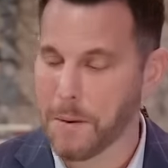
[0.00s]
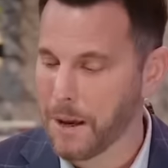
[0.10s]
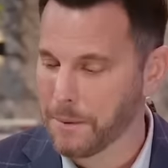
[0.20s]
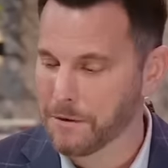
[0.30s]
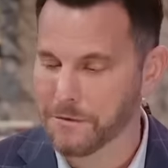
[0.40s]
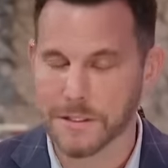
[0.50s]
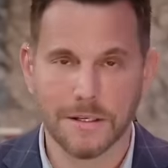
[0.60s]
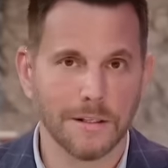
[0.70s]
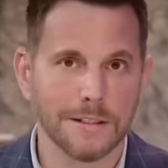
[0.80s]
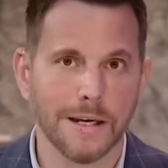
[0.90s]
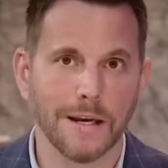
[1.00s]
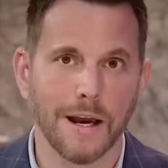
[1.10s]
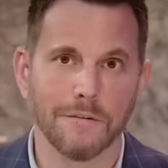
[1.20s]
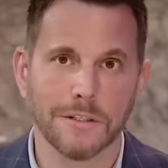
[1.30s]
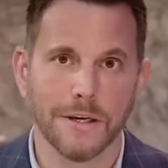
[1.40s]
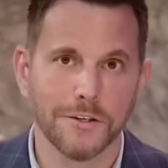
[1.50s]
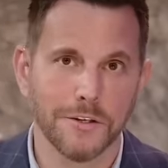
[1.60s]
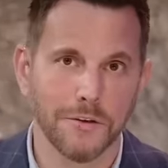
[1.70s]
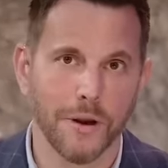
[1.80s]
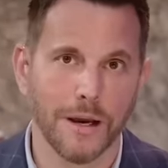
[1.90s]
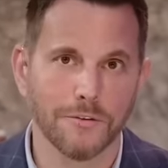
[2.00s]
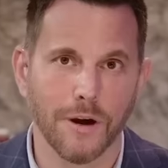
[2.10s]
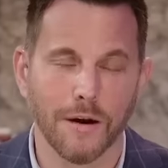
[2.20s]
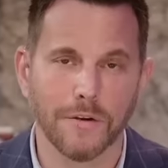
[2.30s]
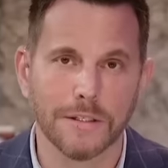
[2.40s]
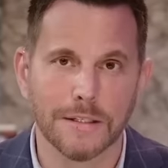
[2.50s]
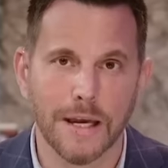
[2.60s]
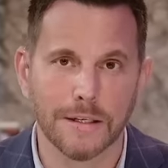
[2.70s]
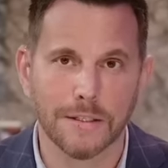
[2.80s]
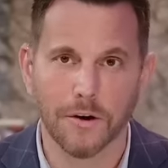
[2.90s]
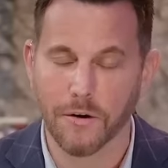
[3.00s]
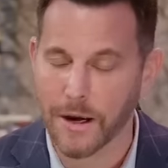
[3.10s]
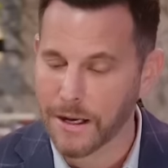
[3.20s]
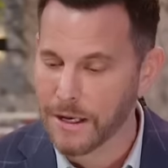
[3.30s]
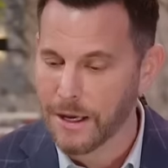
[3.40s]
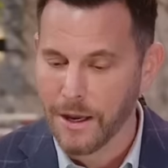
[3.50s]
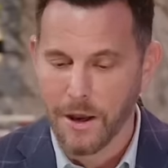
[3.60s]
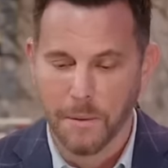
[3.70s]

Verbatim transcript: I'm happy to facilitate a conversation. You guys are obviously texting already.